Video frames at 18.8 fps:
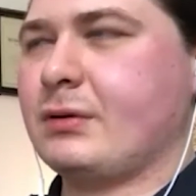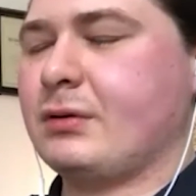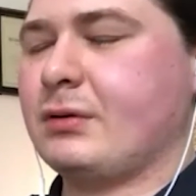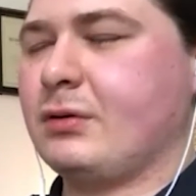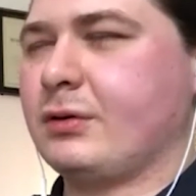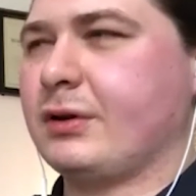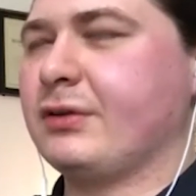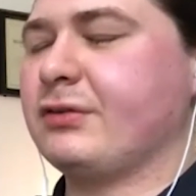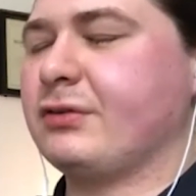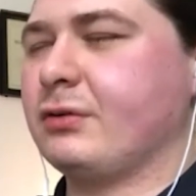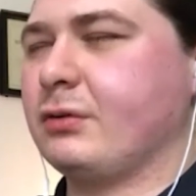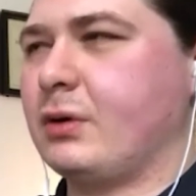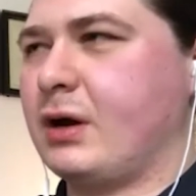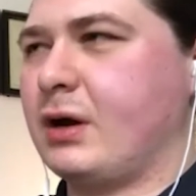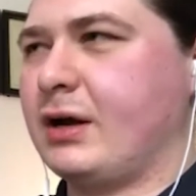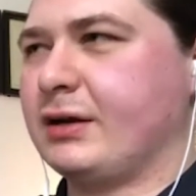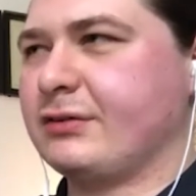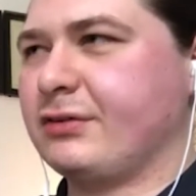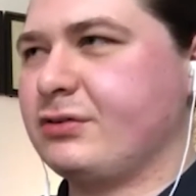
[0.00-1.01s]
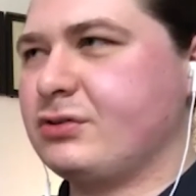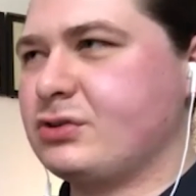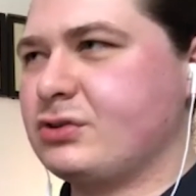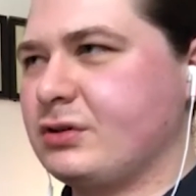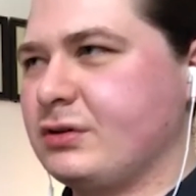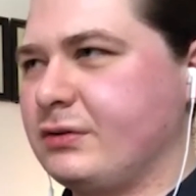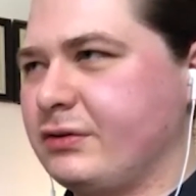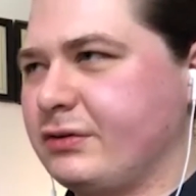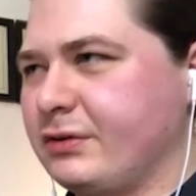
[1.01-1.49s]
okay, so
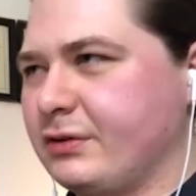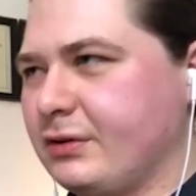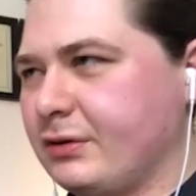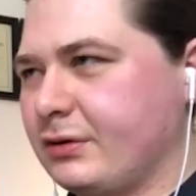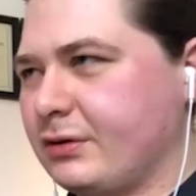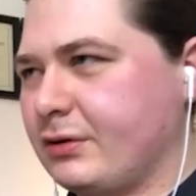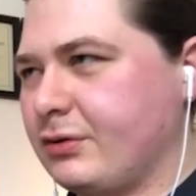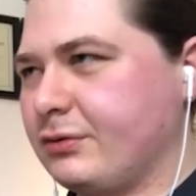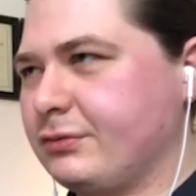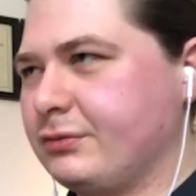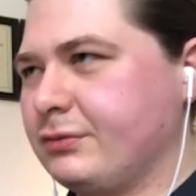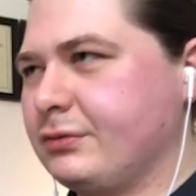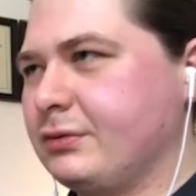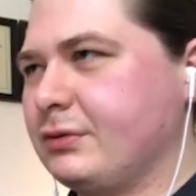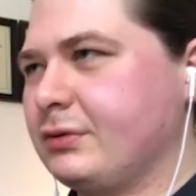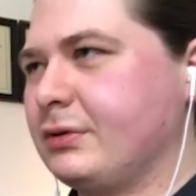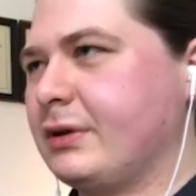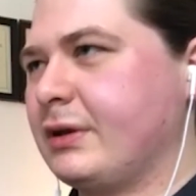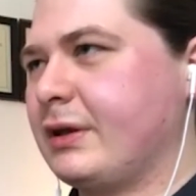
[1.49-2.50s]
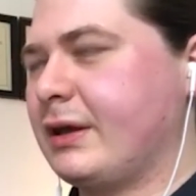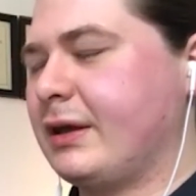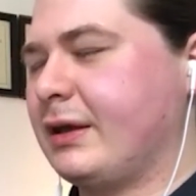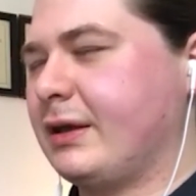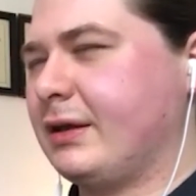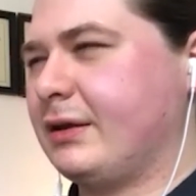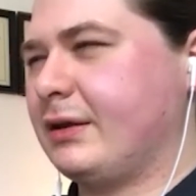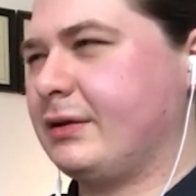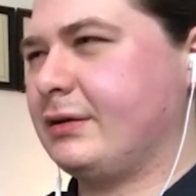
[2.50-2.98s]
oxygen, silicon,
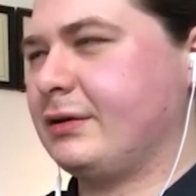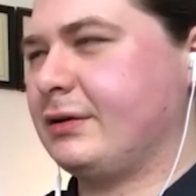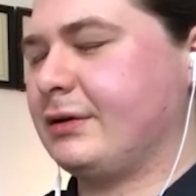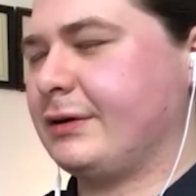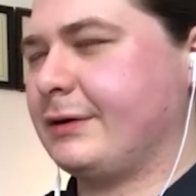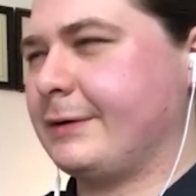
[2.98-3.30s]
and